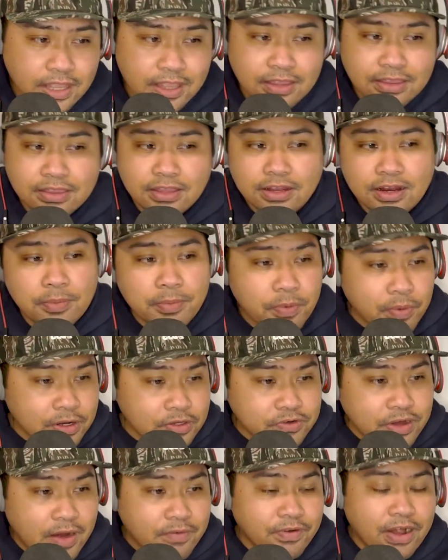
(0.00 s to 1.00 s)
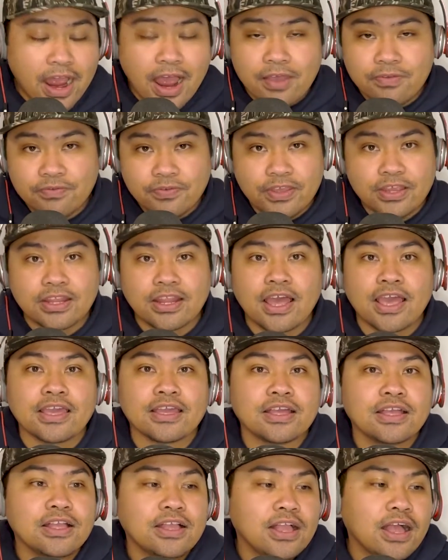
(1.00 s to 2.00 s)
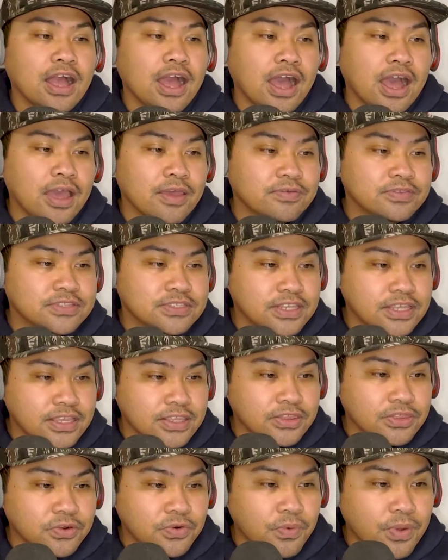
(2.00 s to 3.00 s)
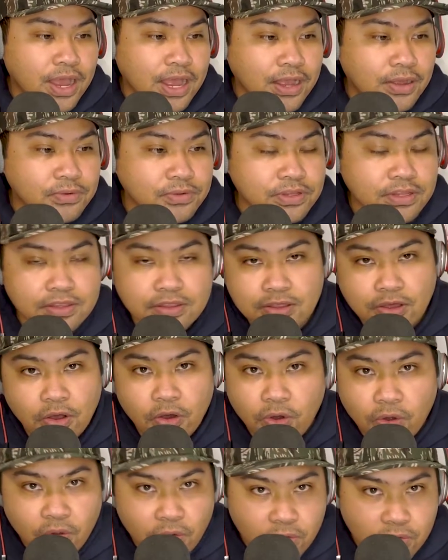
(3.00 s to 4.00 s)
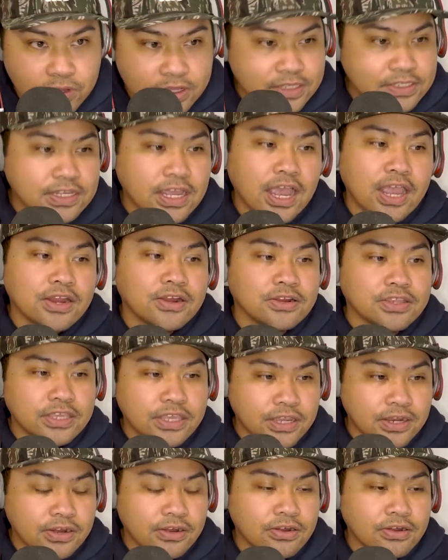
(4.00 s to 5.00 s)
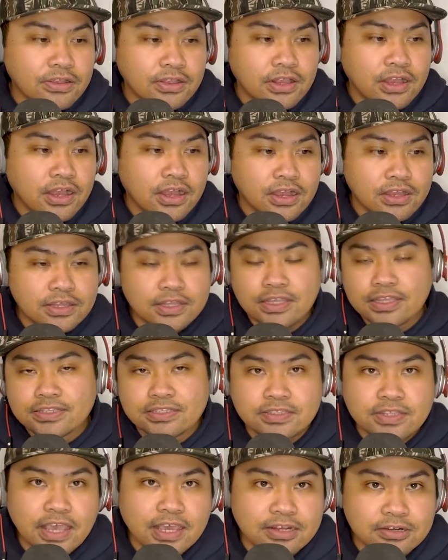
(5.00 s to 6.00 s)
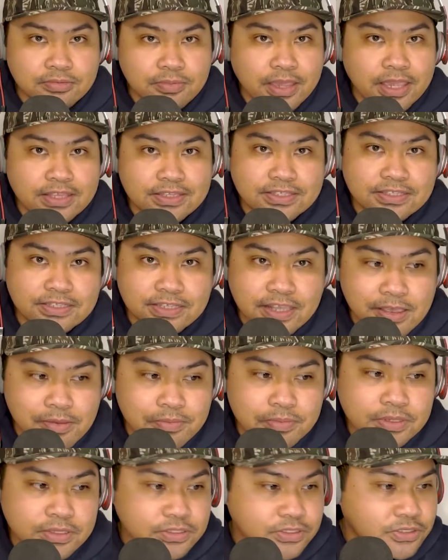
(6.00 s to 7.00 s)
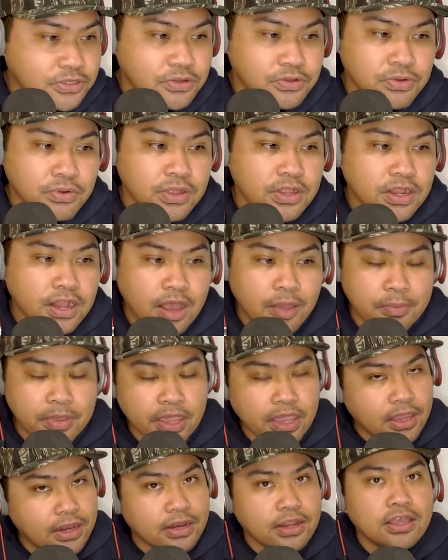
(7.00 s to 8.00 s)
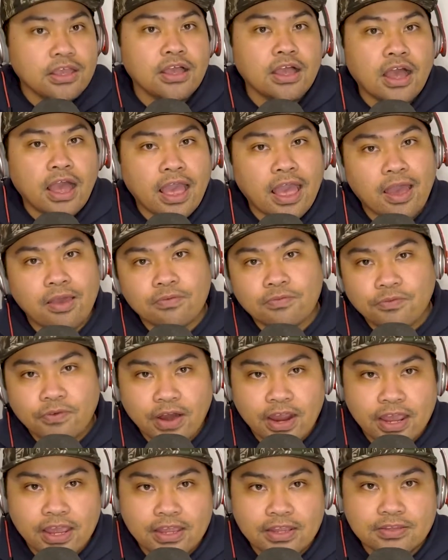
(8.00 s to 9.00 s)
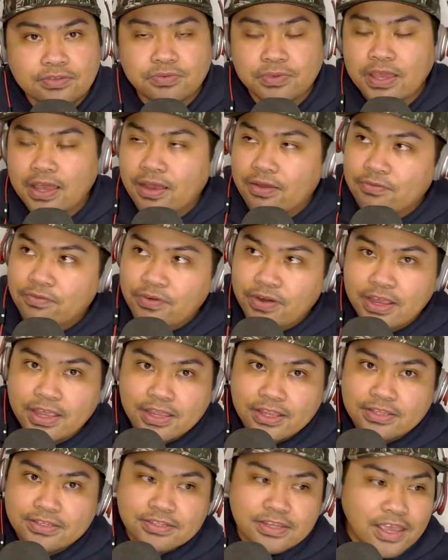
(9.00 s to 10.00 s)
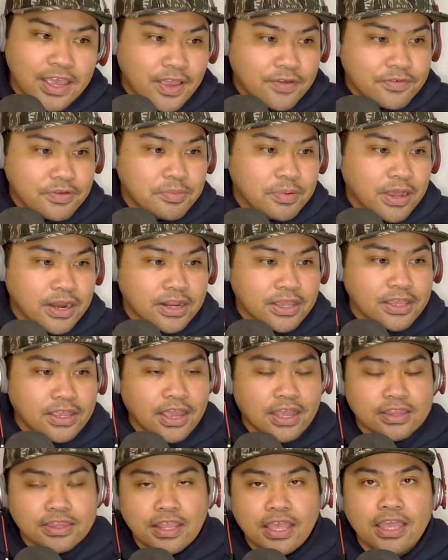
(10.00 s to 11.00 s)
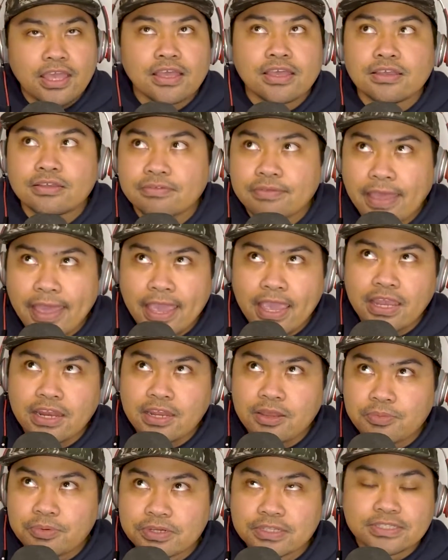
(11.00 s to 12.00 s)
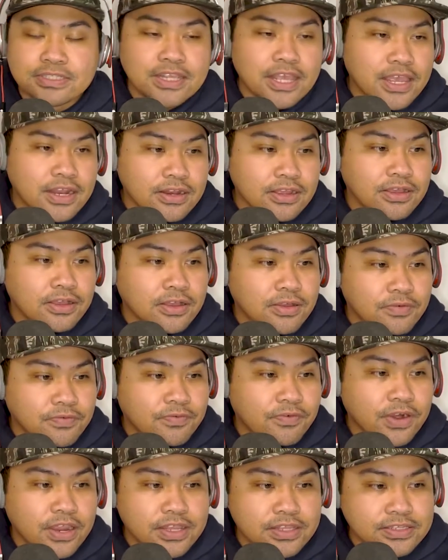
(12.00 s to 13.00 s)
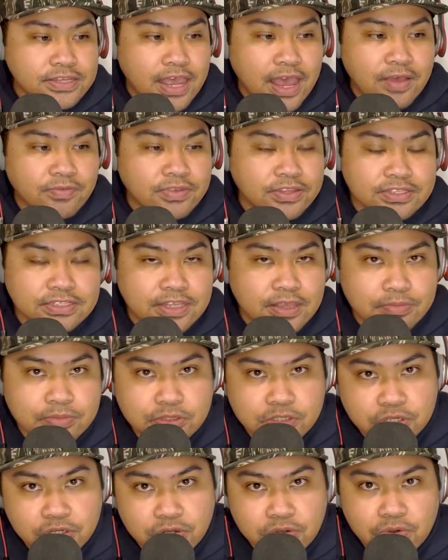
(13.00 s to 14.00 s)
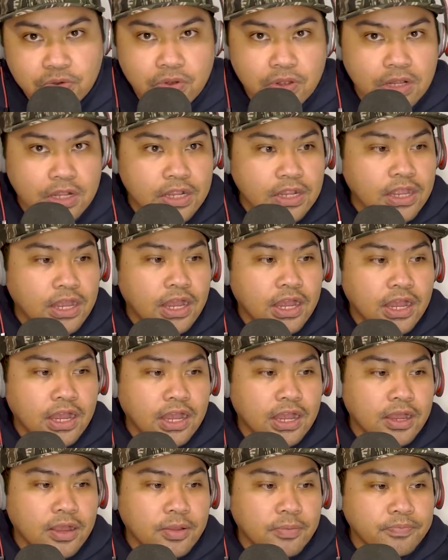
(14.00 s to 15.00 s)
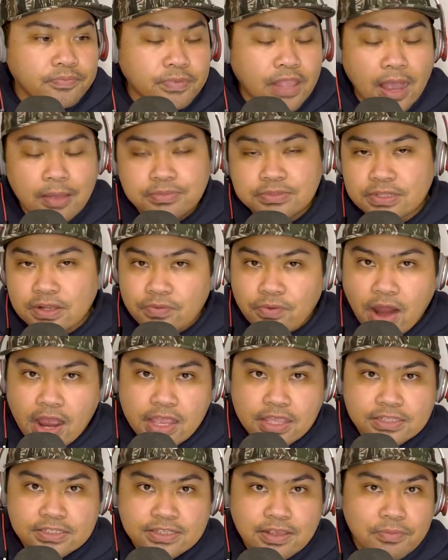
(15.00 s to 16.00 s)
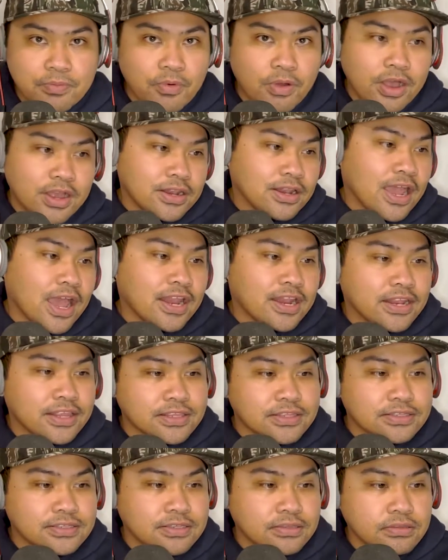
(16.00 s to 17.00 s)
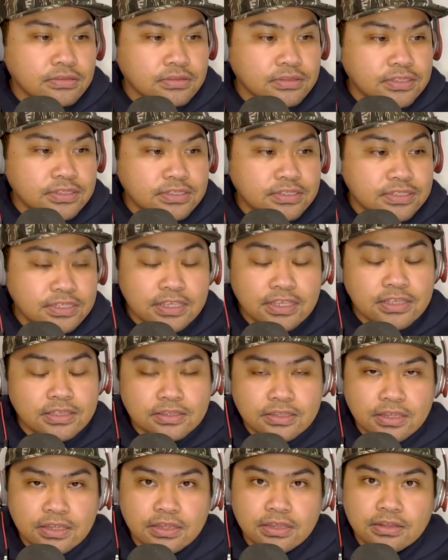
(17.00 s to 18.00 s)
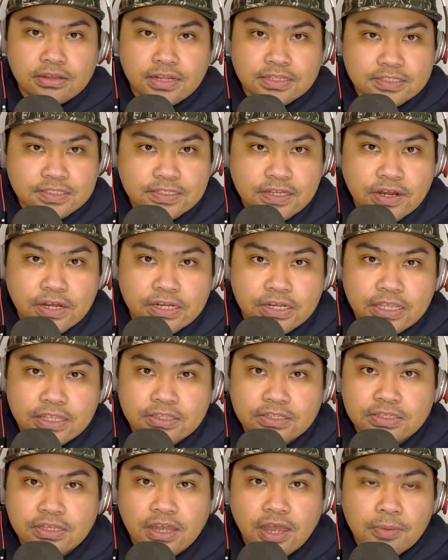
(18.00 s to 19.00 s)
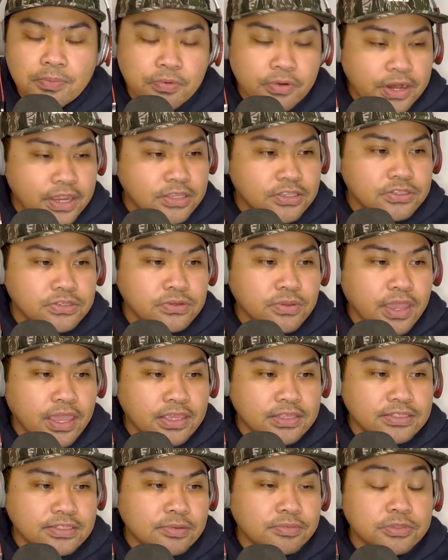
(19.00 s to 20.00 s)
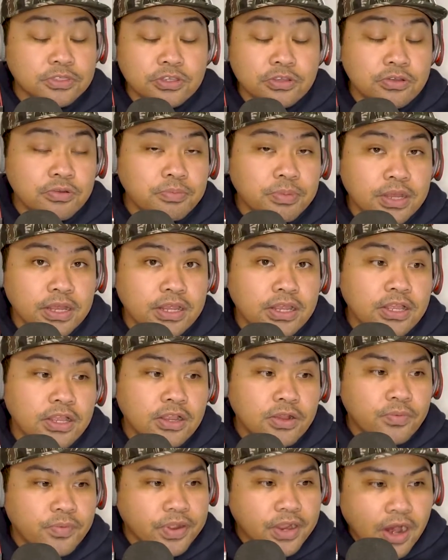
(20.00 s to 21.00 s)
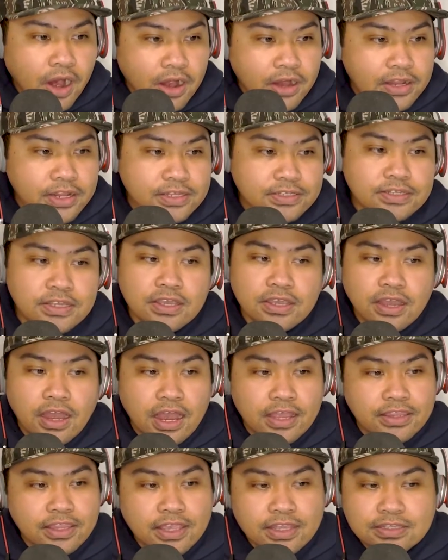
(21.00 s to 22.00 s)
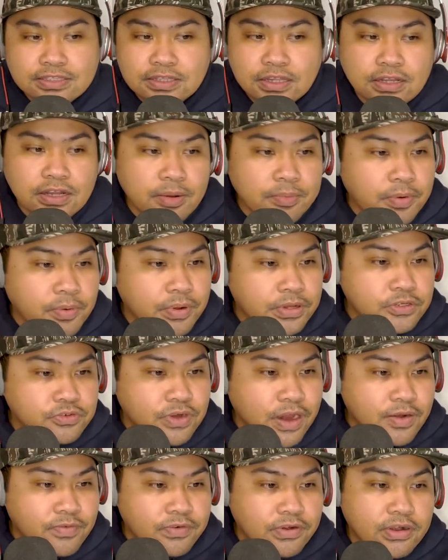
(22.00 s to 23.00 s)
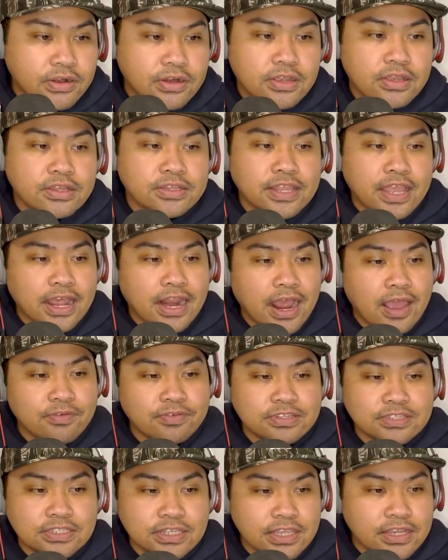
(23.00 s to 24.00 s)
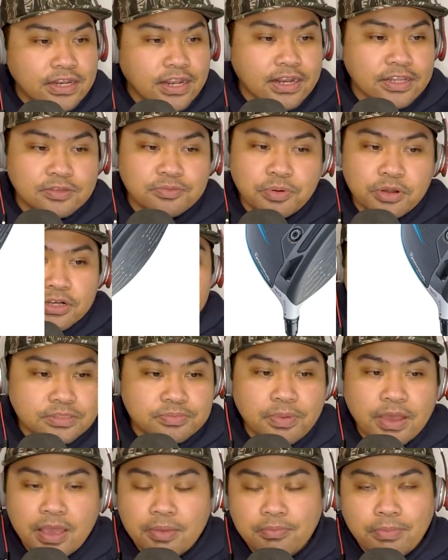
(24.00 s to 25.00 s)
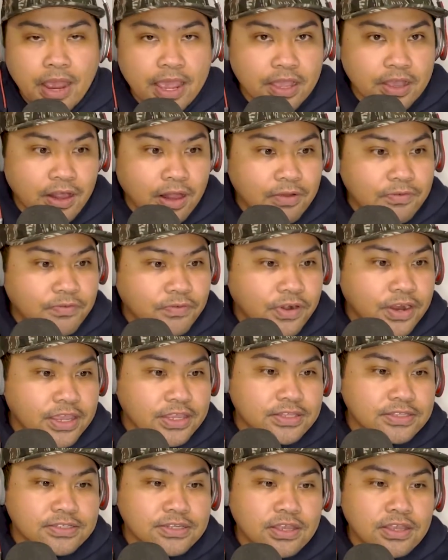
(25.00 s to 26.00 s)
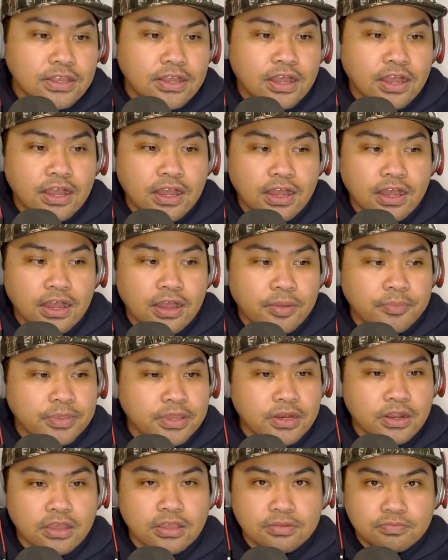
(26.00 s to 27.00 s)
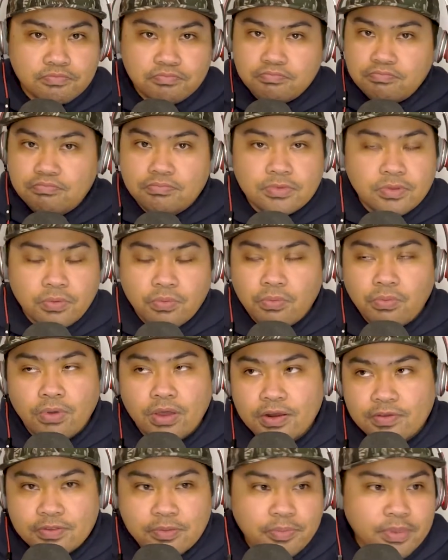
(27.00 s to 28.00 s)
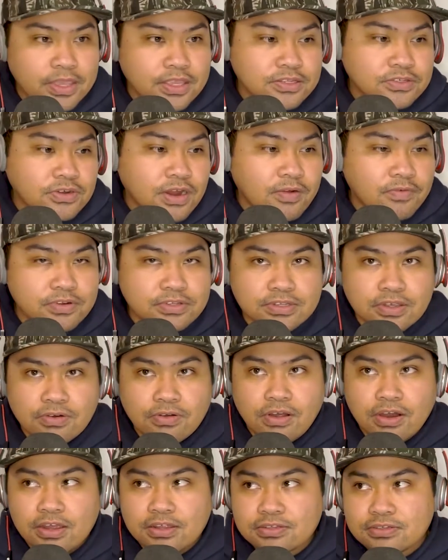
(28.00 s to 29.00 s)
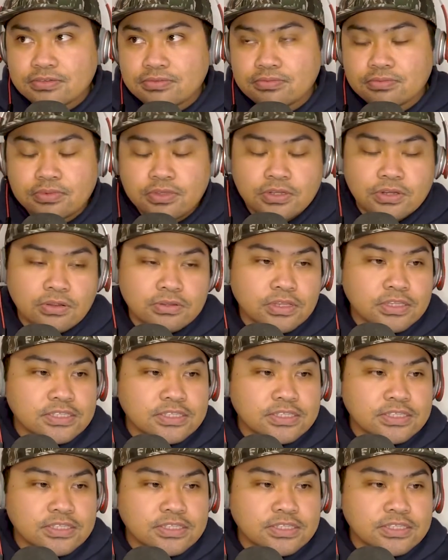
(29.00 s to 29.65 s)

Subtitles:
the number one driver I feel like I've seen throughout the whole entire year is TaylorMade Sim 2. I mean, I have friends, we have friends, everybody, I think 80% of friends have the Sim 2. I'm still rocking Sim 1. I didn't see the necessary need to upgrade to a Sim 2, but regardless, I think it's still the number one driver that I've seen, and it's purchased by my golf friends. One of the biggest drivers across, the